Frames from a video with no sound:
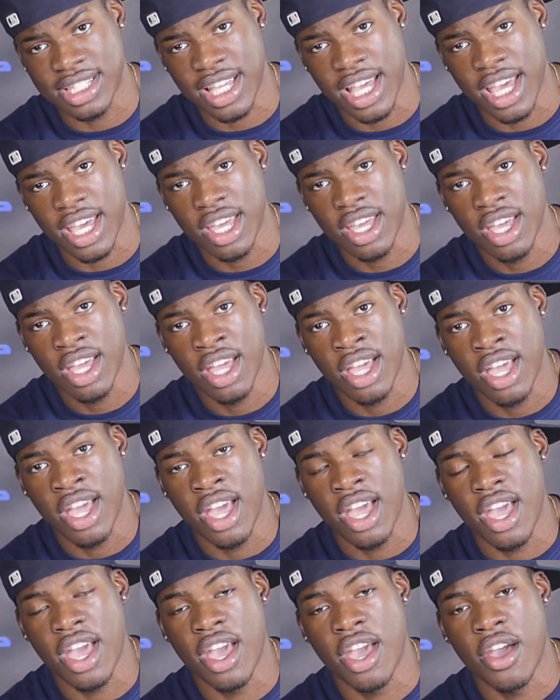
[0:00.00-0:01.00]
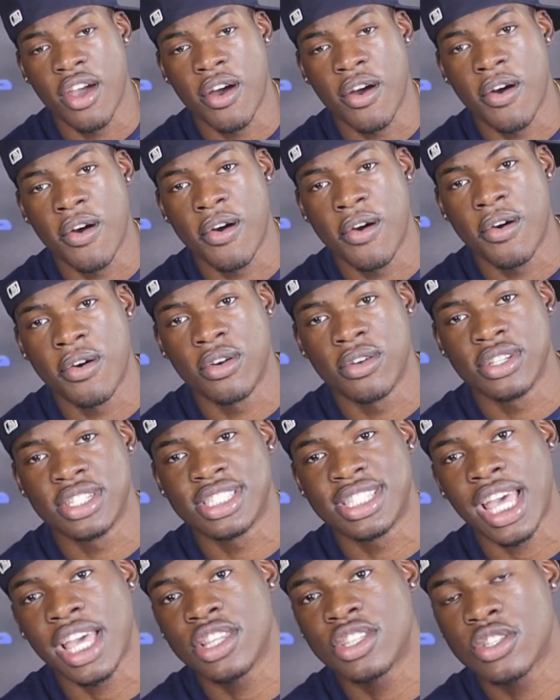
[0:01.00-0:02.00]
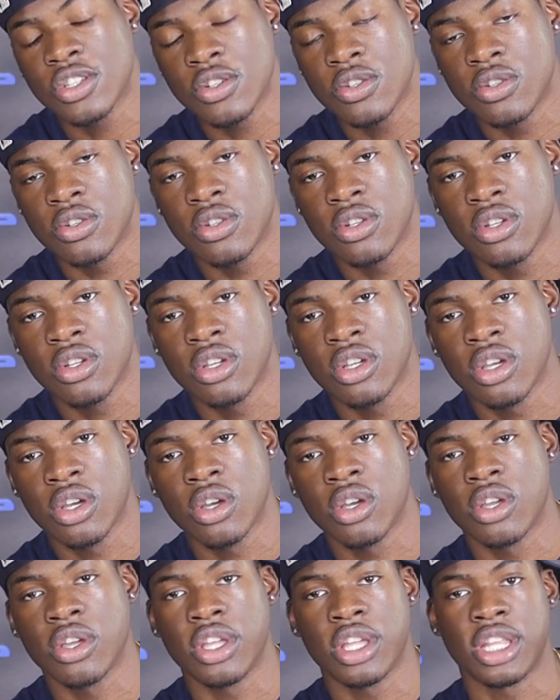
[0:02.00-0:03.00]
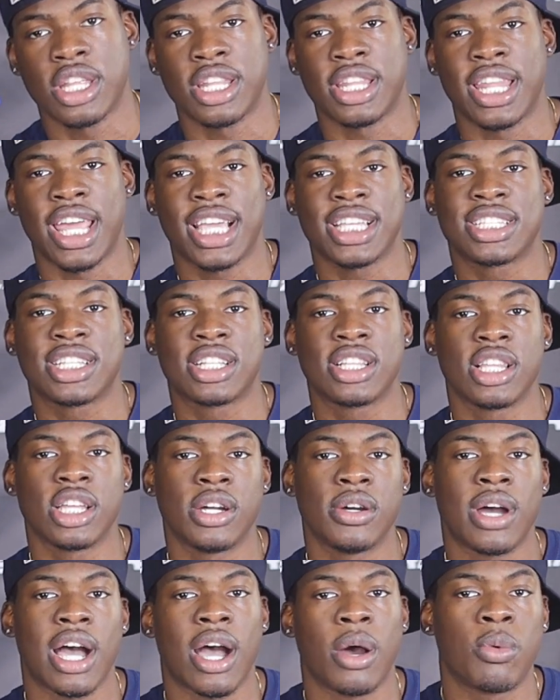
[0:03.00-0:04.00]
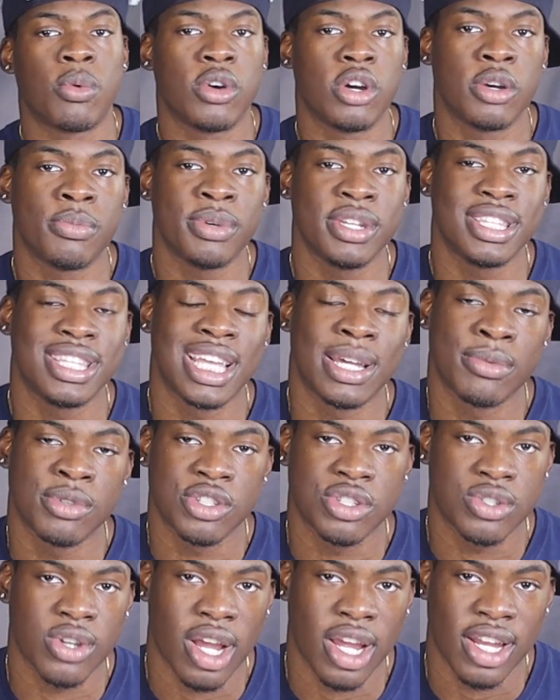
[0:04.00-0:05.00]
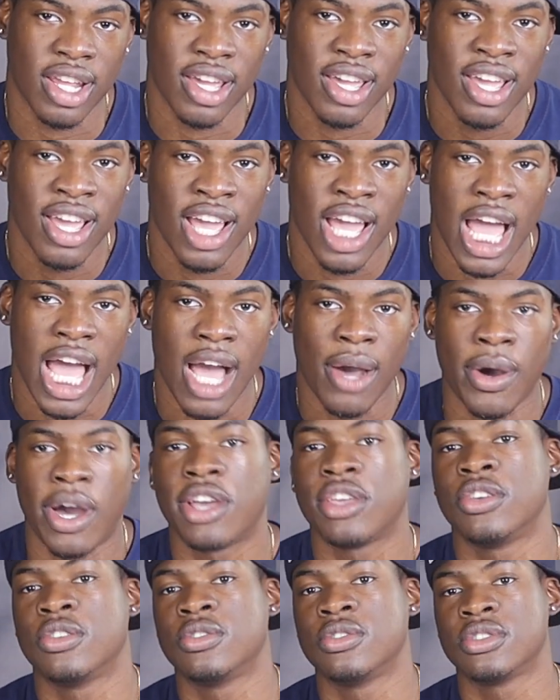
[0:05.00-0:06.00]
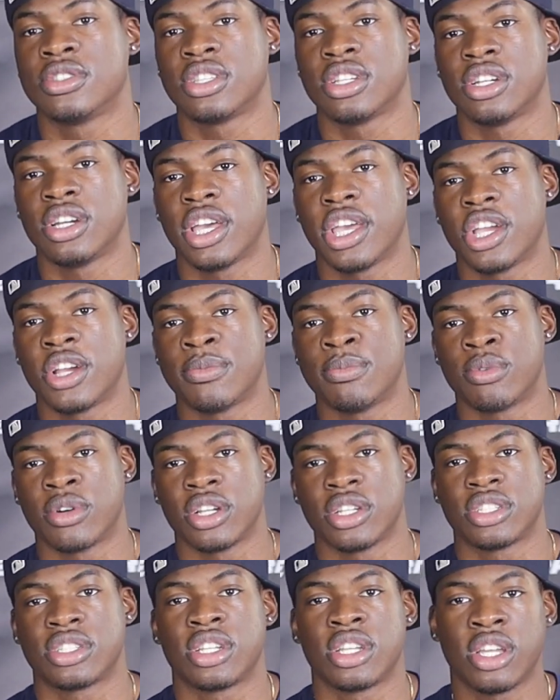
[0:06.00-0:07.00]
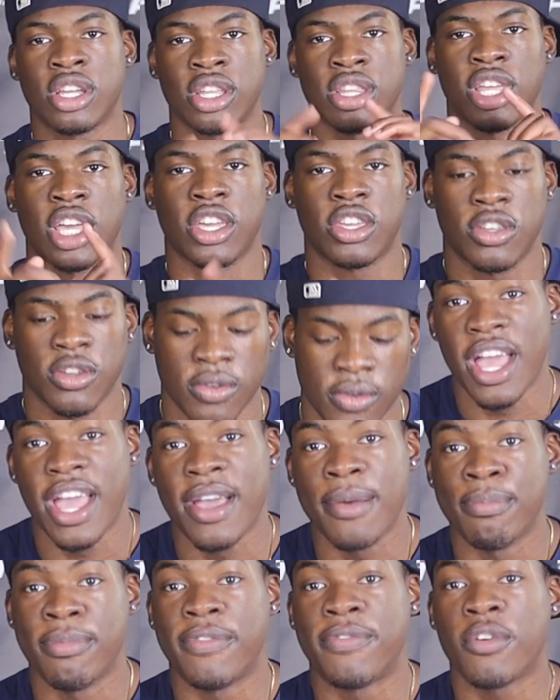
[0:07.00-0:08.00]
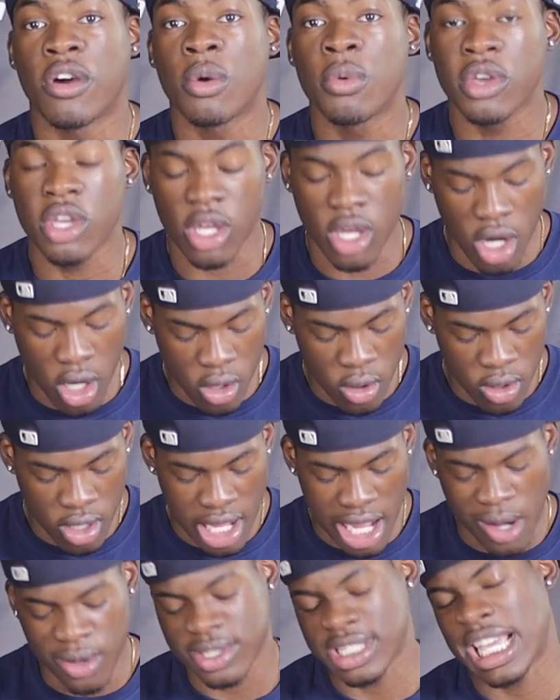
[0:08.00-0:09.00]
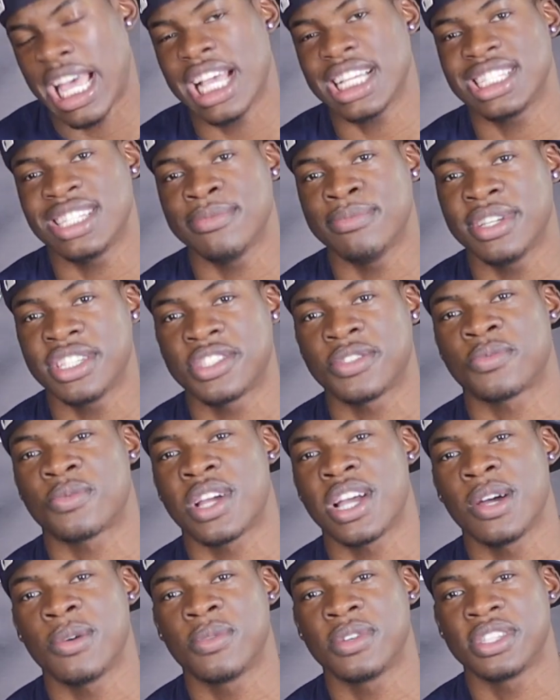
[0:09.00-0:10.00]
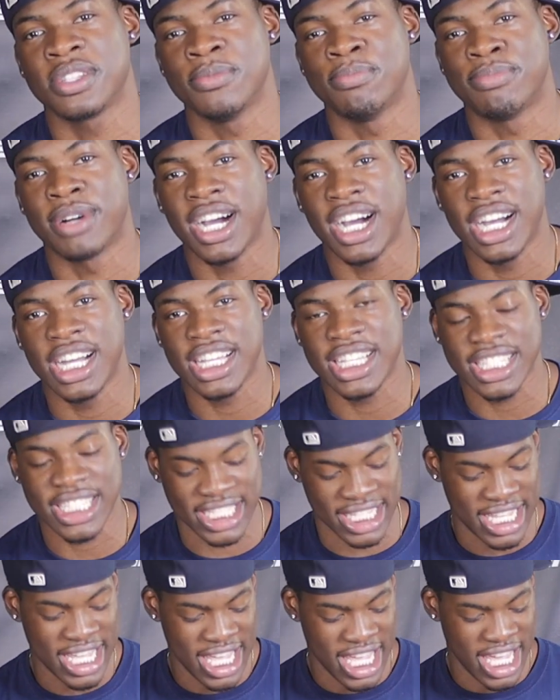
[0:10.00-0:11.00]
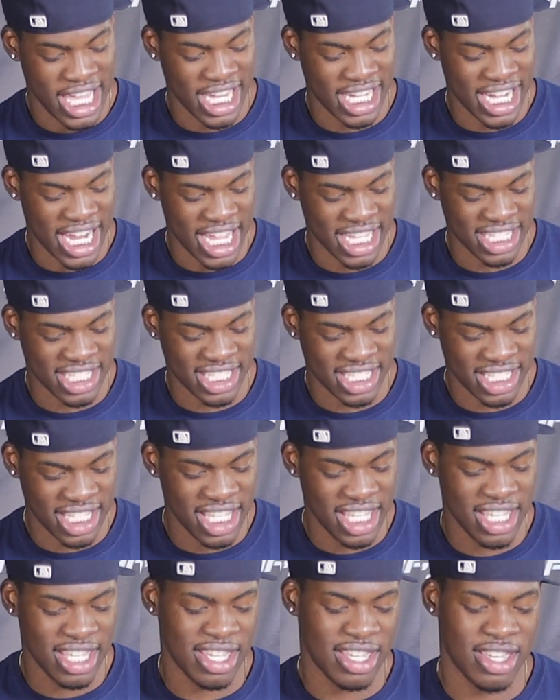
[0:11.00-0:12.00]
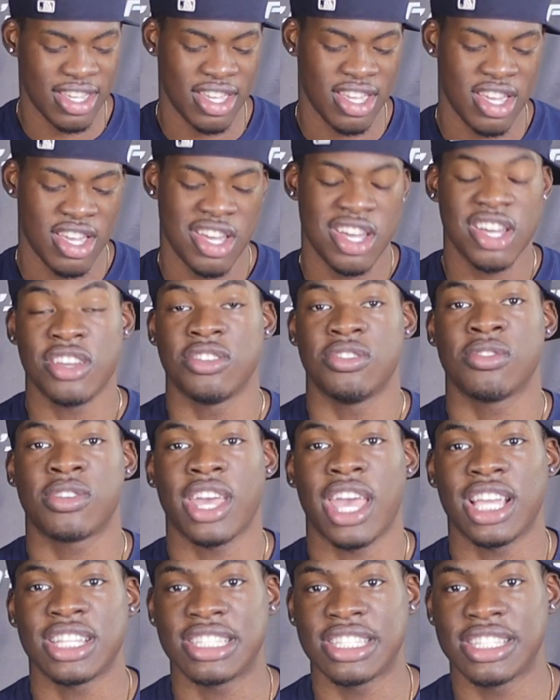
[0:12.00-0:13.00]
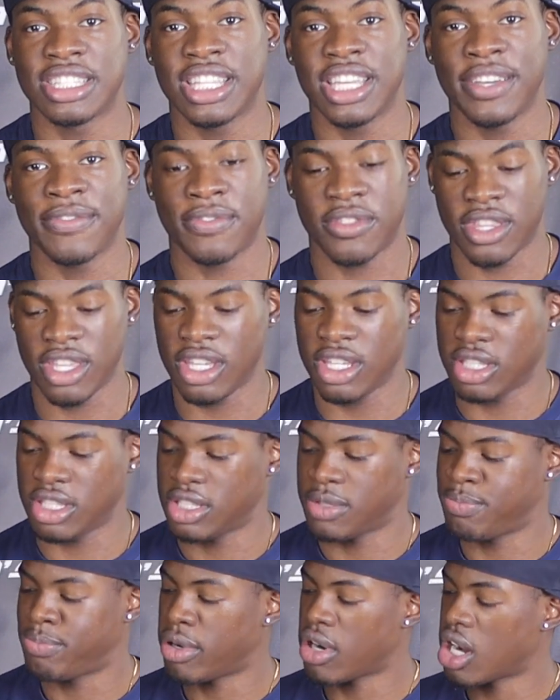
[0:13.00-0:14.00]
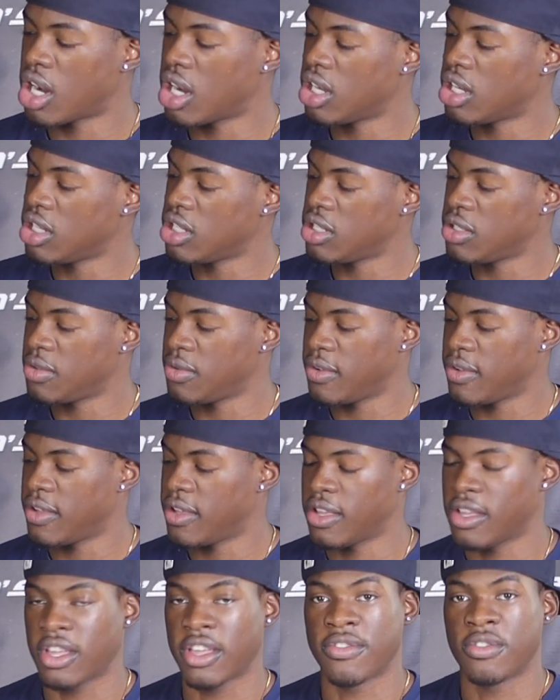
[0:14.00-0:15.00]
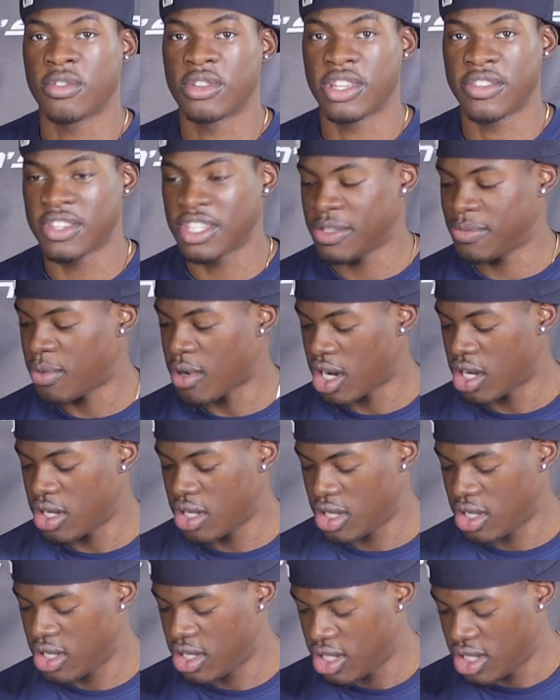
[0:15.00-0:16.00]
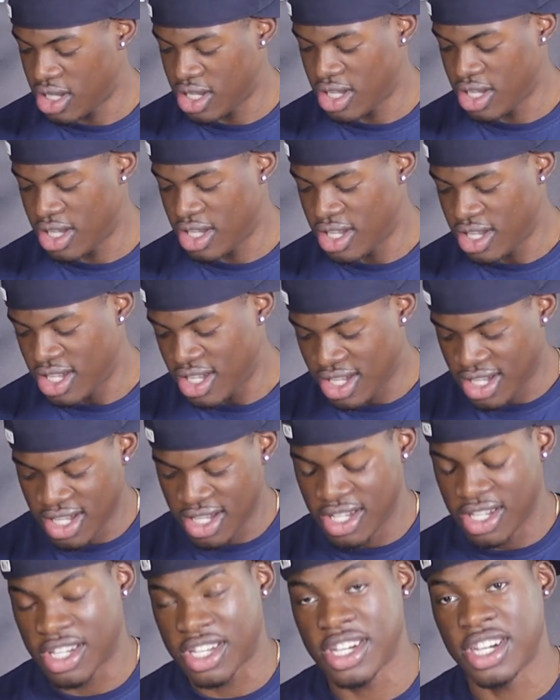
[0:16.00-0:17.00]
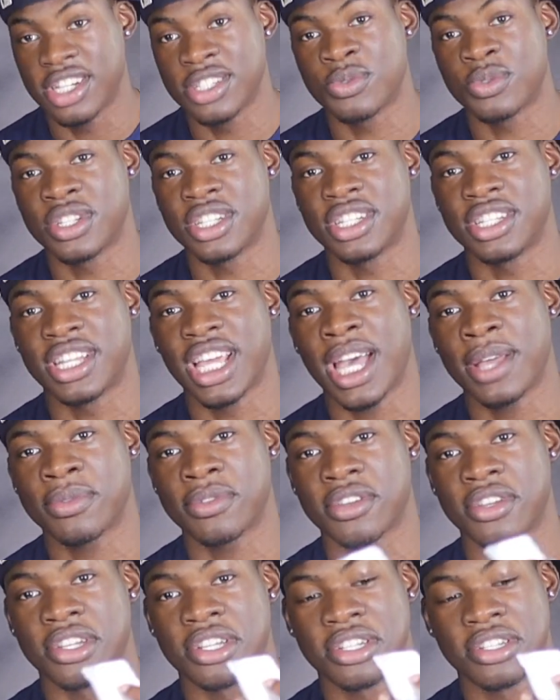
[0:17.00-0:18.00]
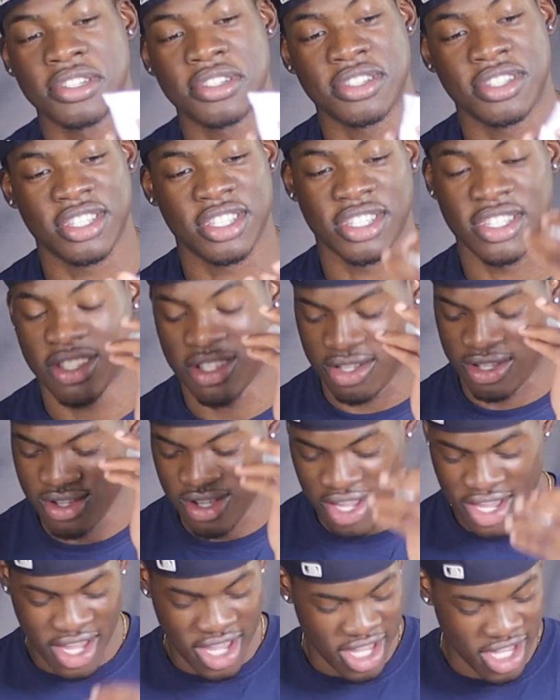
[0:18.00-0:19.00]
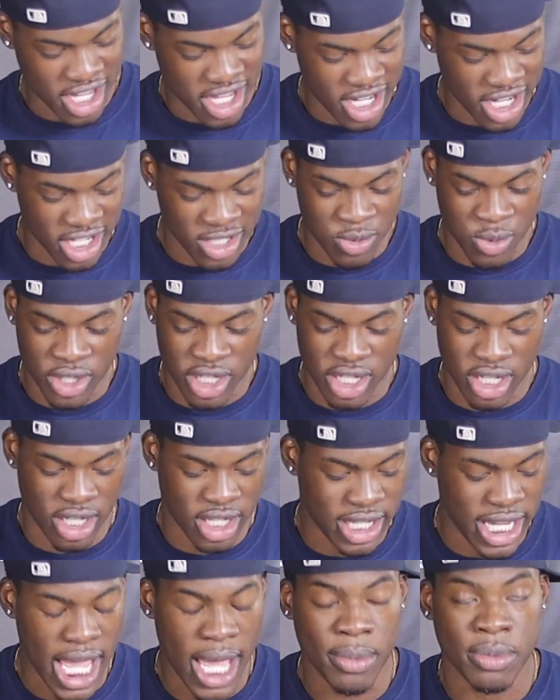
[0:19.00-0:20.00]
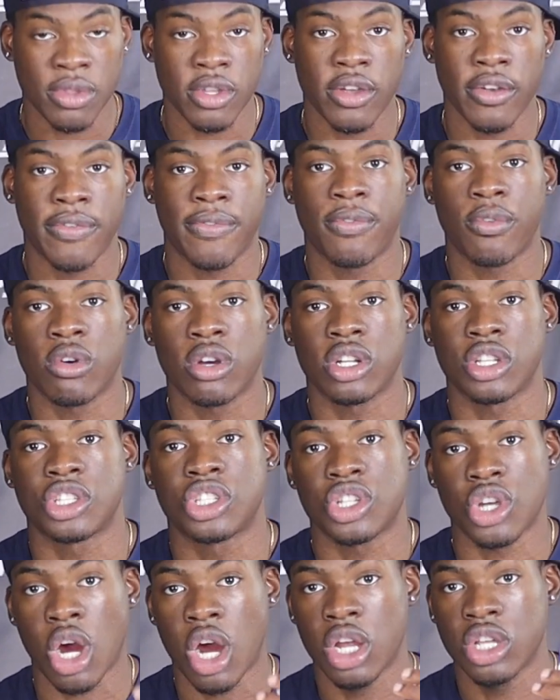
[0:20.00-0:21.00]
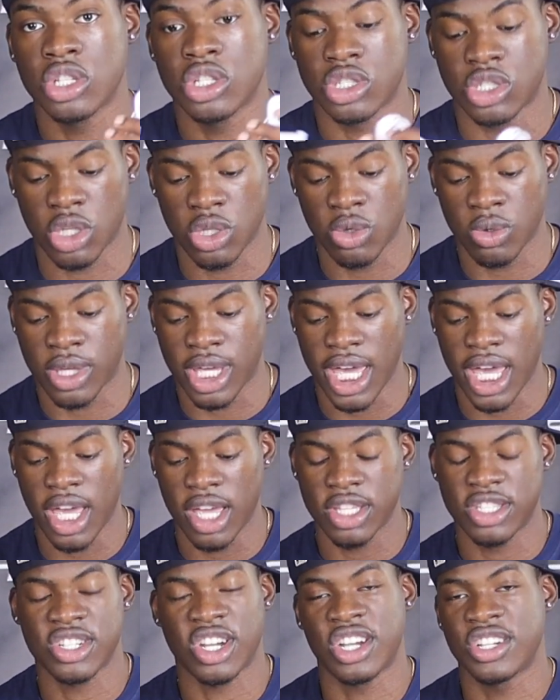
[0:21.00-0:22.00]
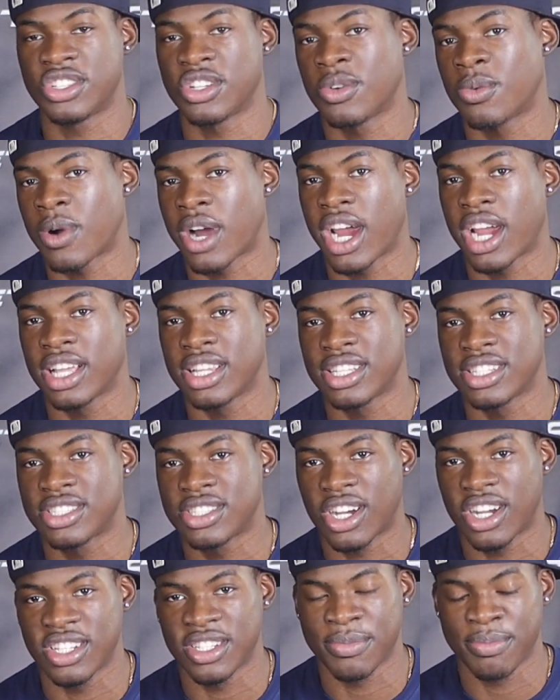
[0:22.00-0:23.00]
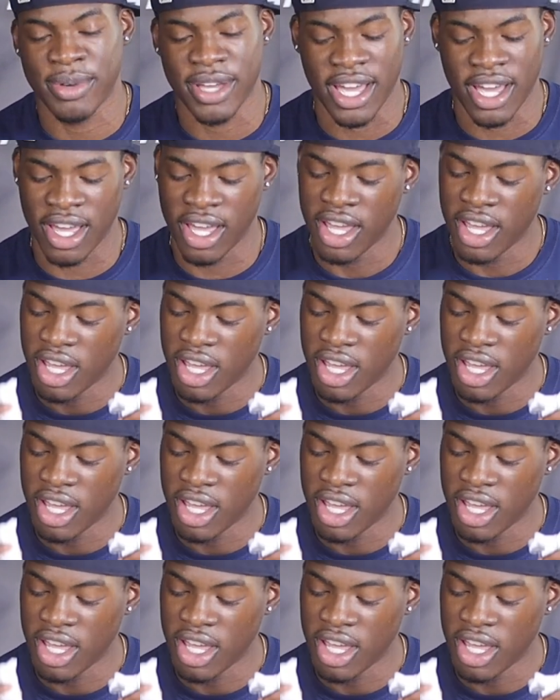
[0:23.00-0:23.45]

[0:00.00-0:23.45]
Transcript: Zay. And stay tuned. In the next clip, I will be demonstrating how I use the airbrush. Thank you. Before we go, I was actually messing around with the box, and I seen you can actually lift this part up. You lift this part up. It comes with an adapter. It comes with an adapter for the charger so you can charge your wireless charging pad.